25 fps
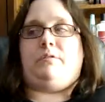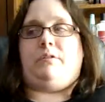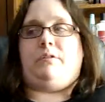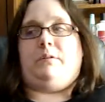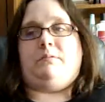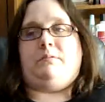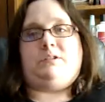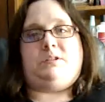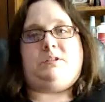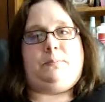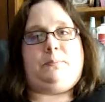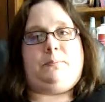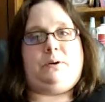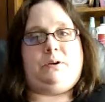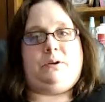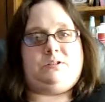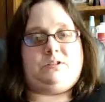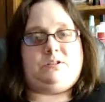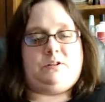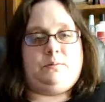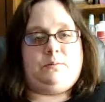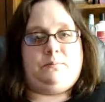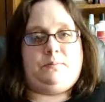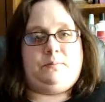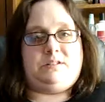He was a
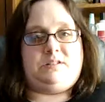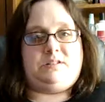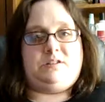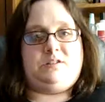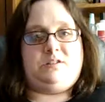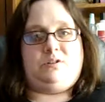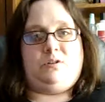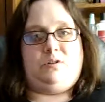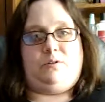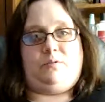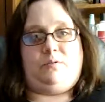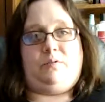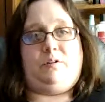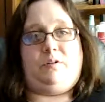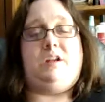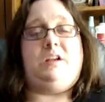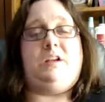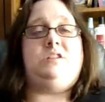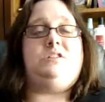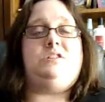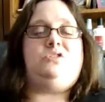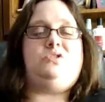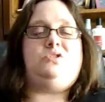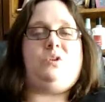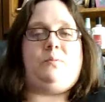personal business owner, and
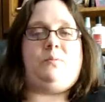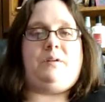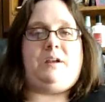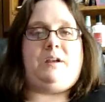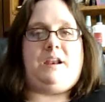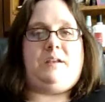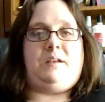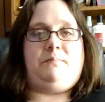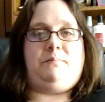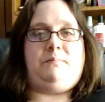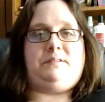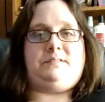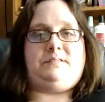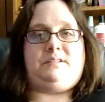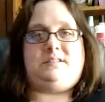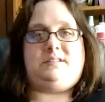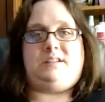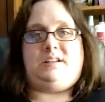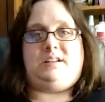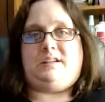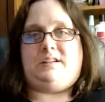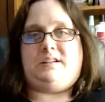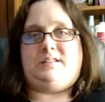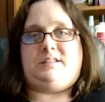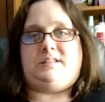his store went out of business.
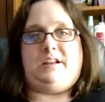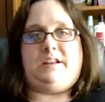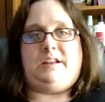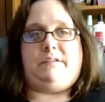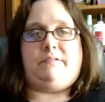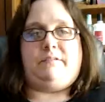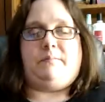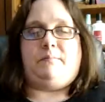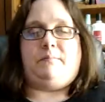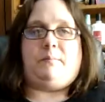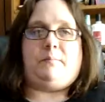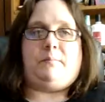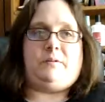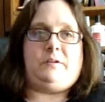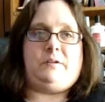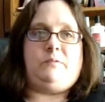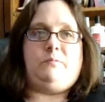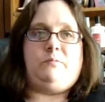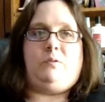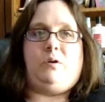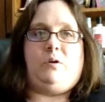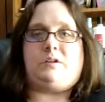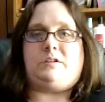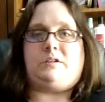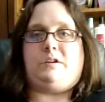And he said he remembered he
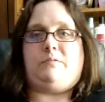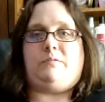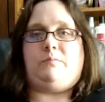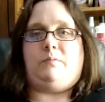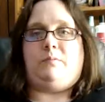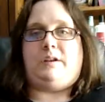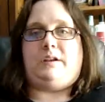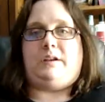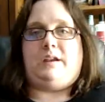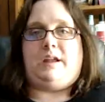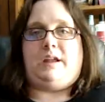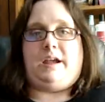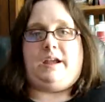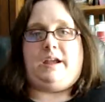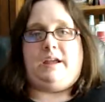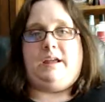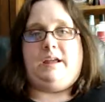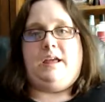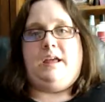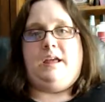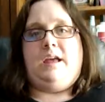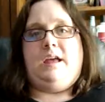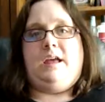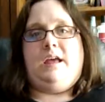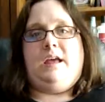walked in one day,
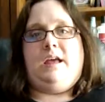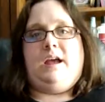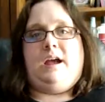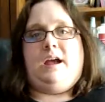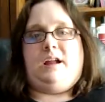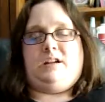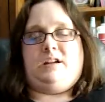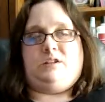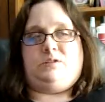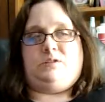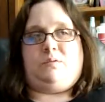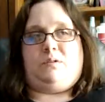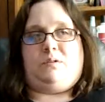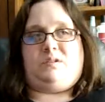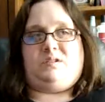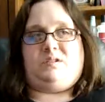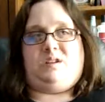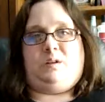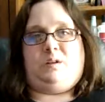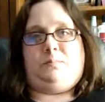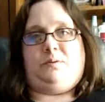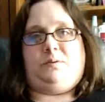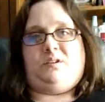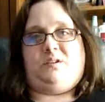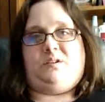and his workers
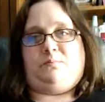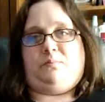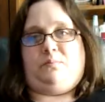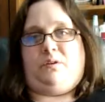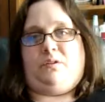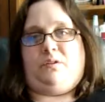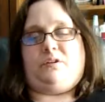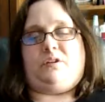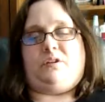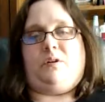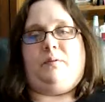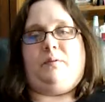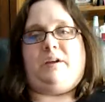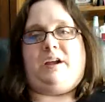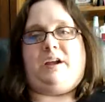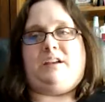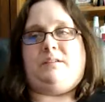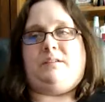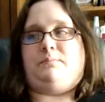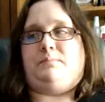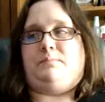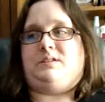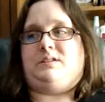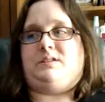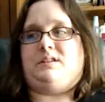had put up all the going out
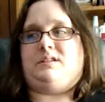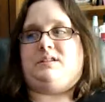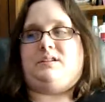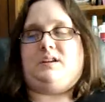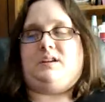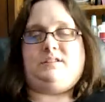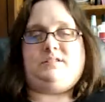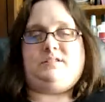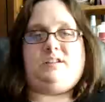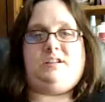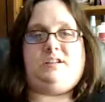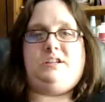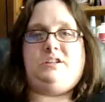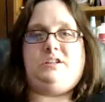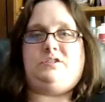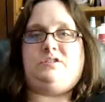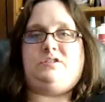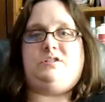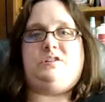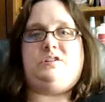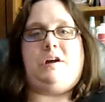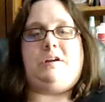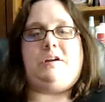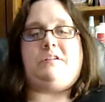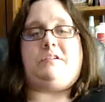of business signs, and he just
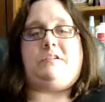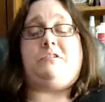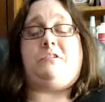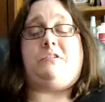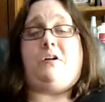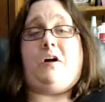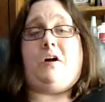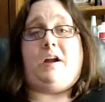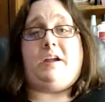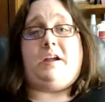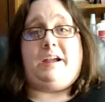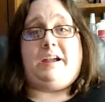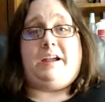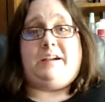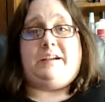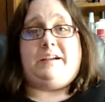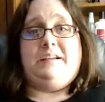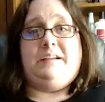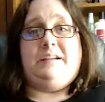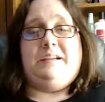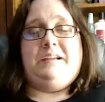started crying.